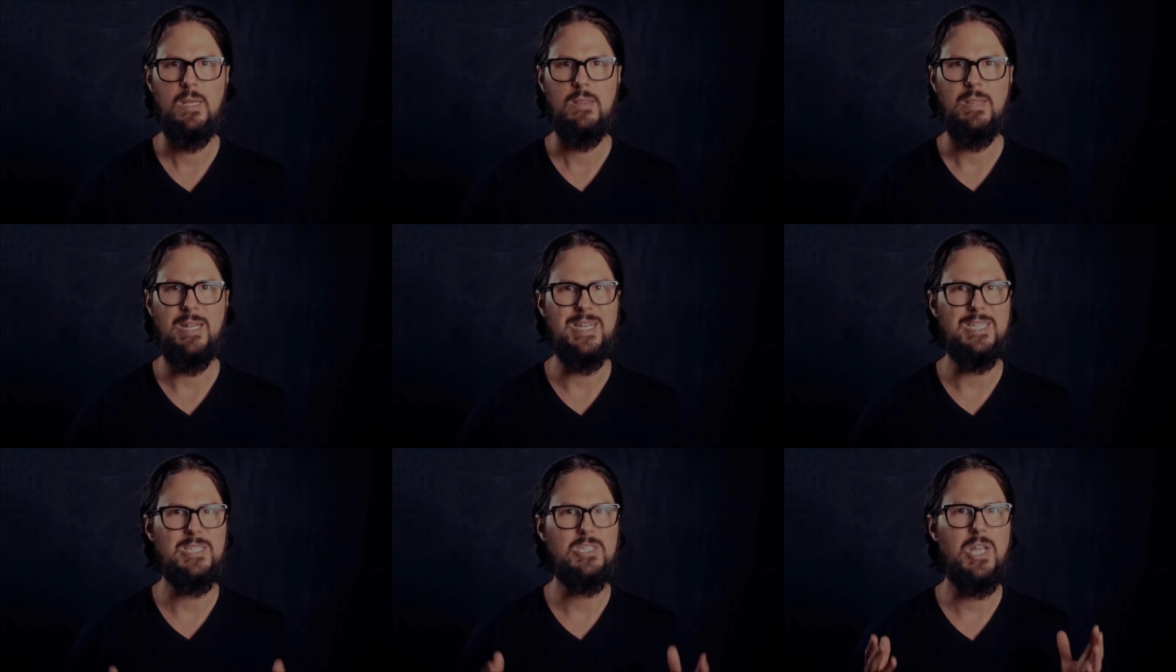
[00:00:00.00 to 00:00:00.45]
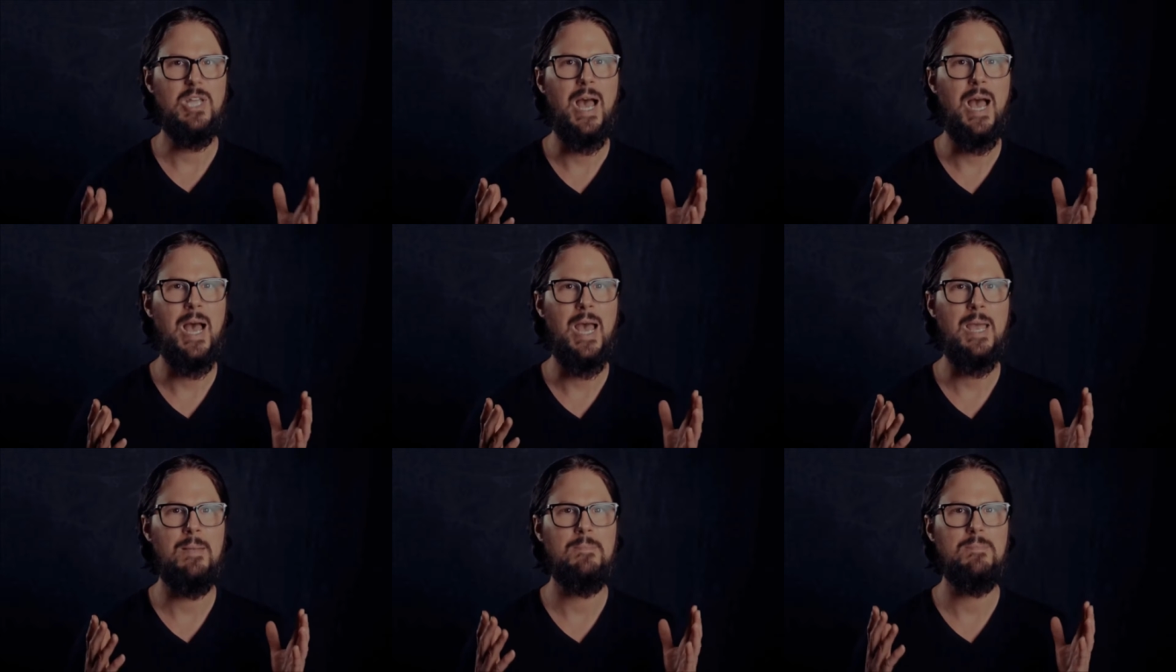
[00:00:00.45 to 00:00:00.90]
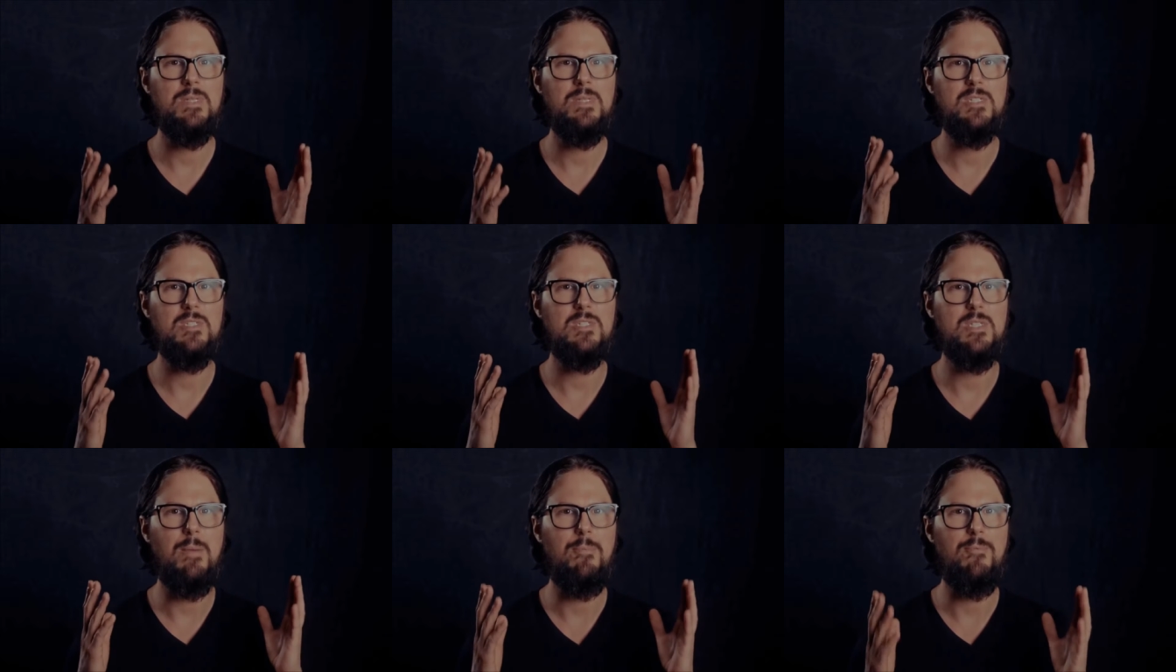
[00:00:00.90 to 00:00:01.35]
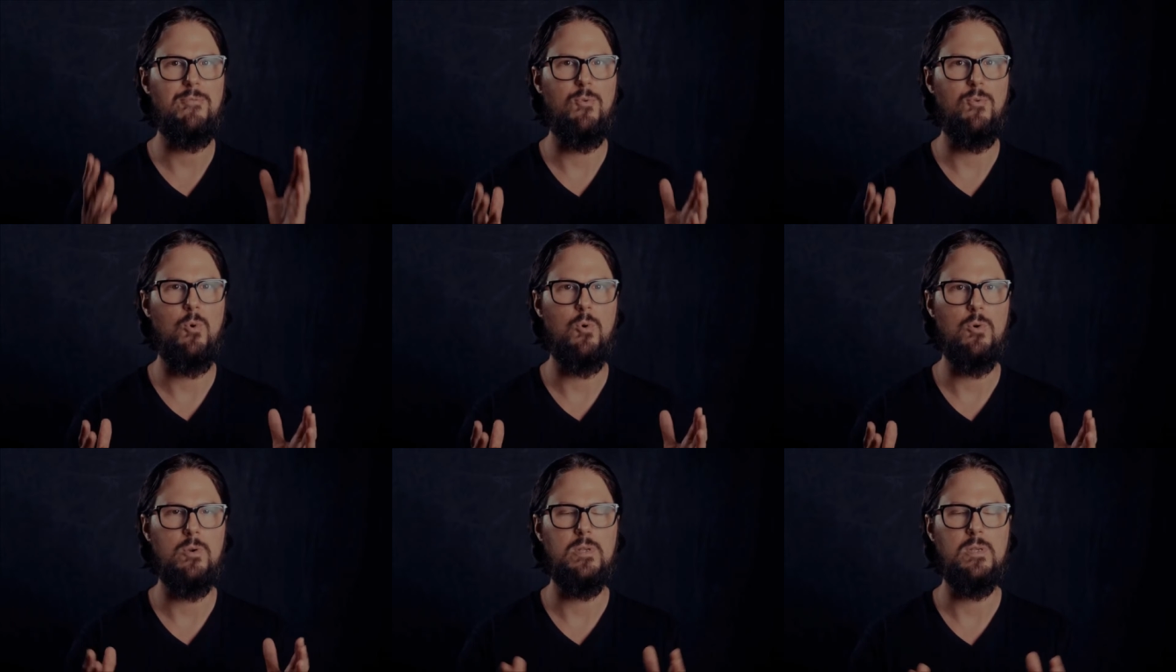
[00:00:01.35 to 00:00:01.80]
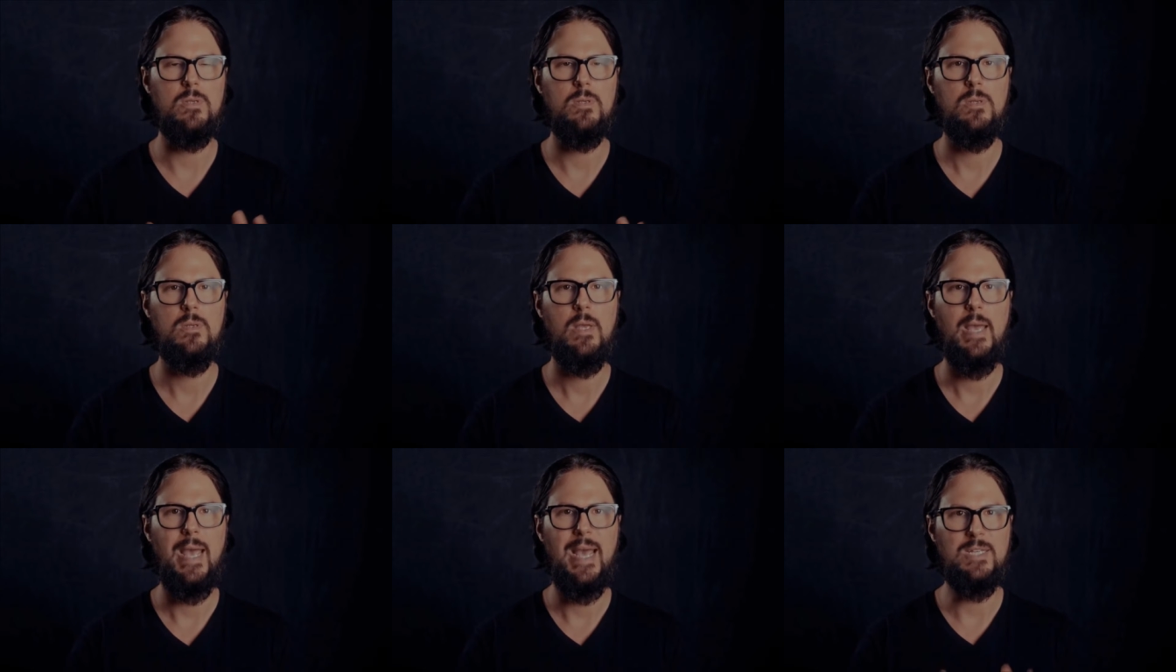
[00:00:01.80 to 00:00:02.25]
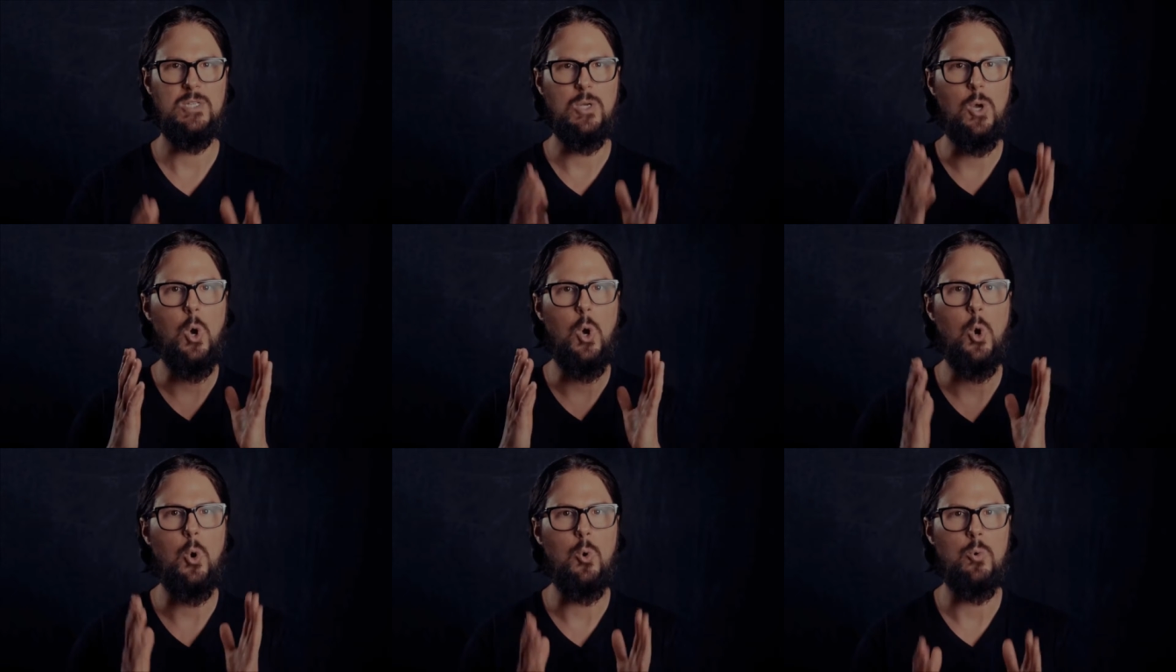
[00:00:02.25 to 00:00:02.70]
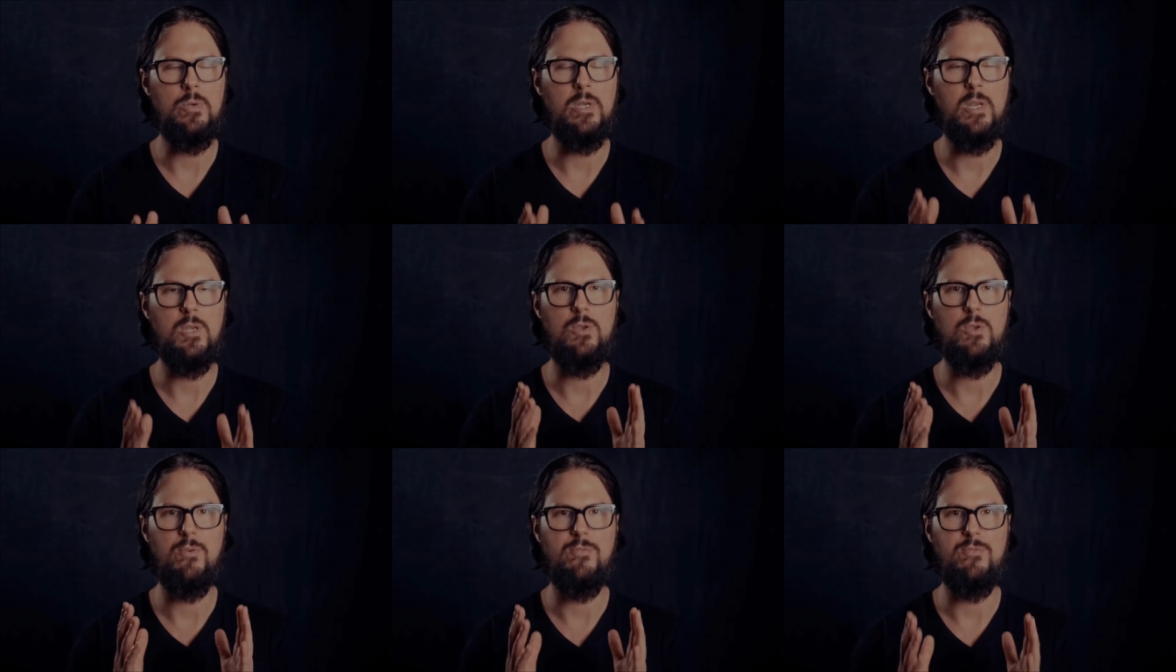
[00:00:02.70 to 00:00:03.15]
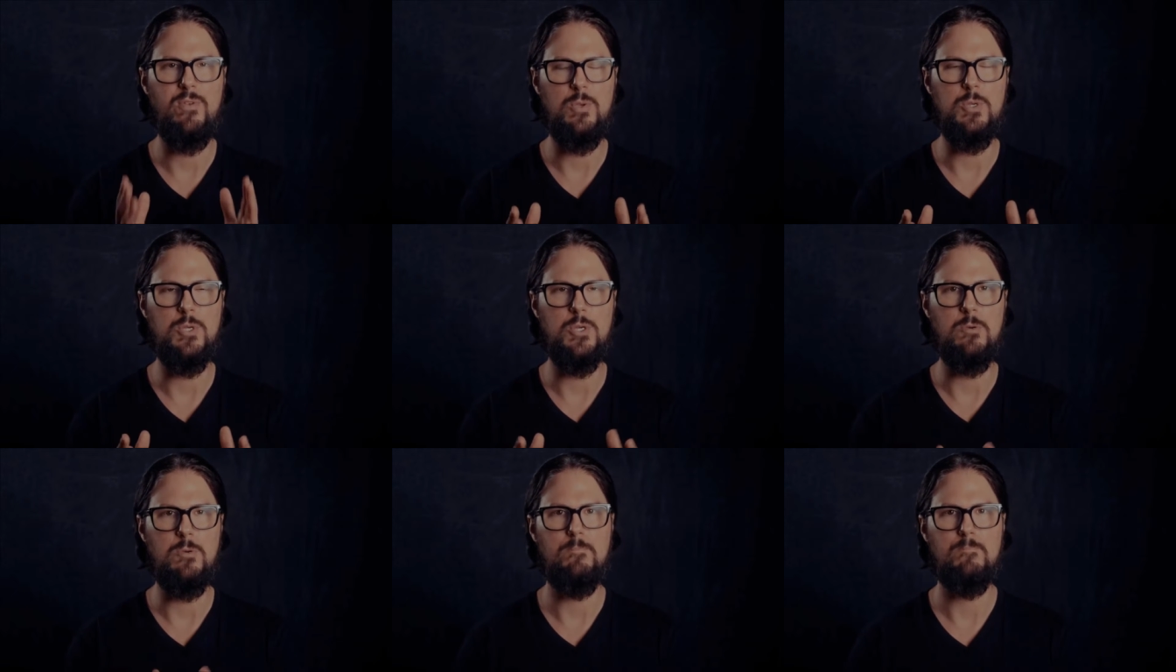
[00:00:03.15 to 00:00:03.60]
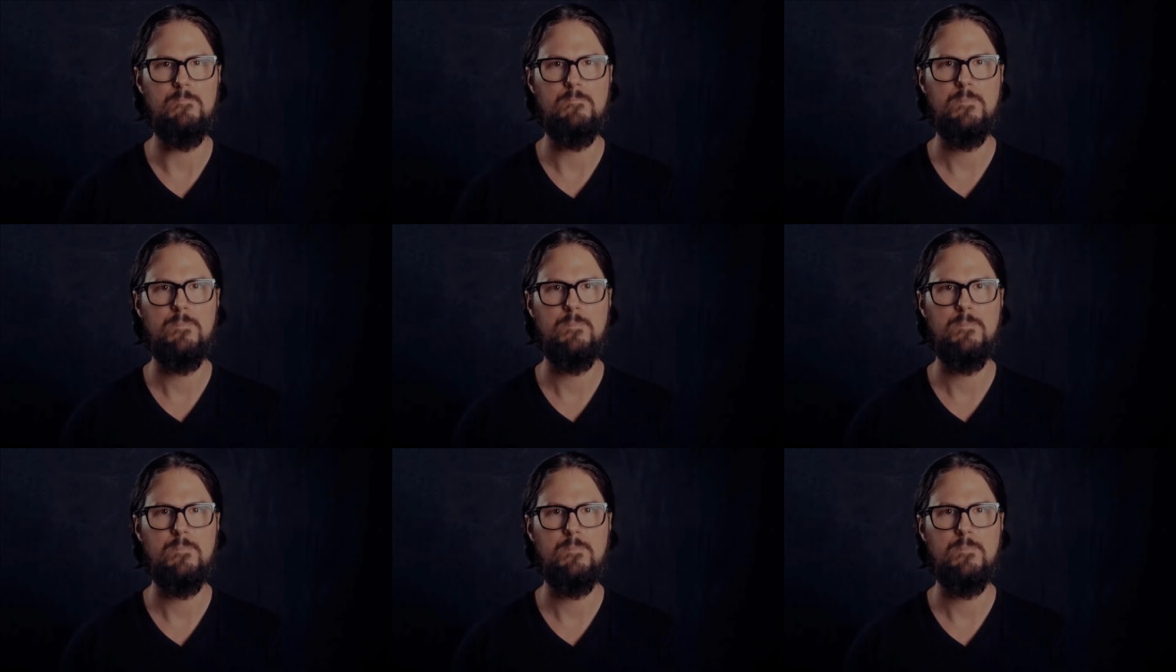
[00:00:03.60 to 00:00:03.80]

then it's time to step forward and to own your future.